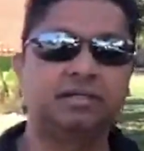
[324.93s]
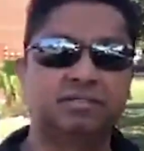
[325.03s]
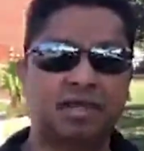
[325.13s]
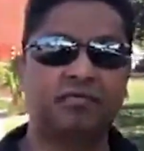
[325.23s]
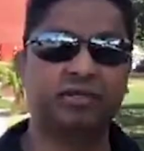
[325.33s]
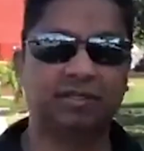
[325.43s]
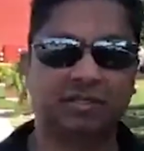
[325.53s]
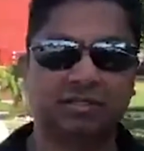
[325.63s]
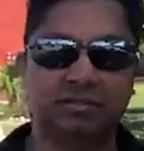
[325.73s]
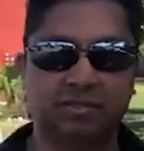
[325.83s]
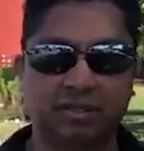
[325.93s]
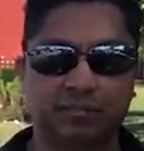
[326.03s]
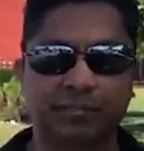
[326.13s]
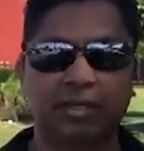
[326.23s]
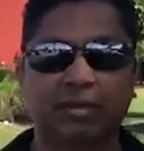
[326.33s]
in 7 years
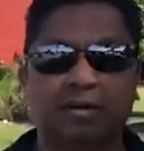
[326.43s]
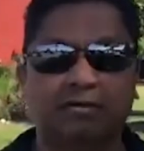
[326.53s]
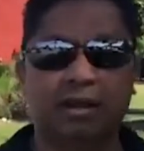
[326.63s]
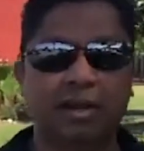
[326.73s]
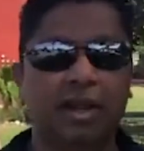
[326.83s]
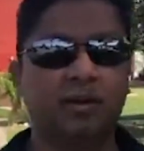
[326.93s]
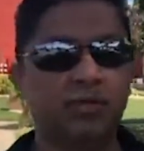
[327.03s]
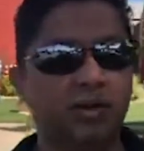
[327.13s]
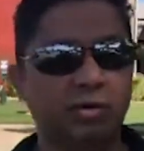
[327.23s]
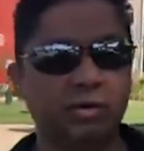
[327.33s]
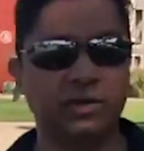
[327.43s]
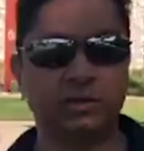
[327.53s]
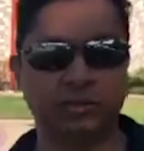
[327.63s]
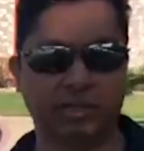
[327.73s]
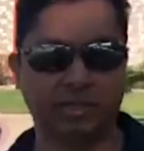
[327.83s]
term, right? And we're going to go
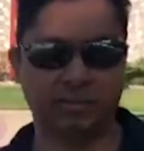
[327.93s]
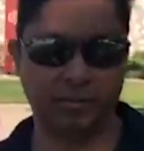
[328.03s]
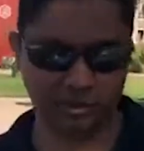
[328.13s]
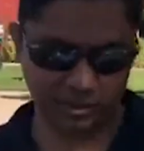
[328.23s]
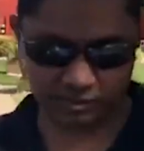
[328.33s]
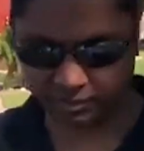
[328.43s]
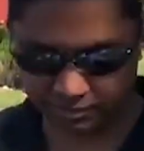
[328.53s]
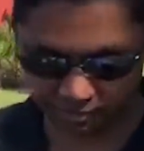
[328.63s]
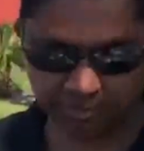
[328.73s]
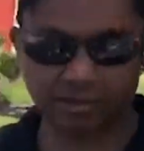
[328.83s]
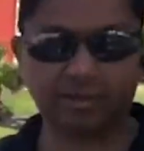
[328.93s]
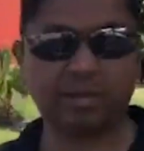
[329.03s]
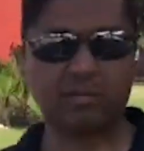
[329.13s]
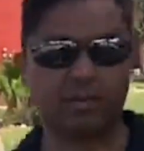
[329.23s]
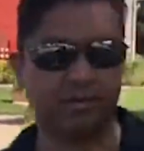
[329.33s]
into the model unit,
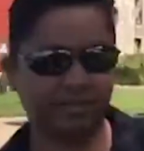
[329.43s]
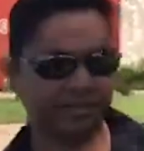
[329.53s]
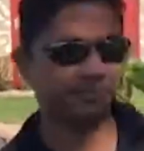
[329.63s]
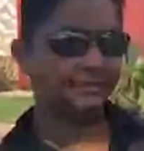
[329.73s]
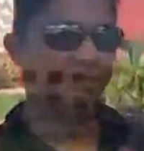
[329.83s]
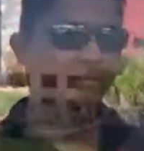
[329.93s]
come over here.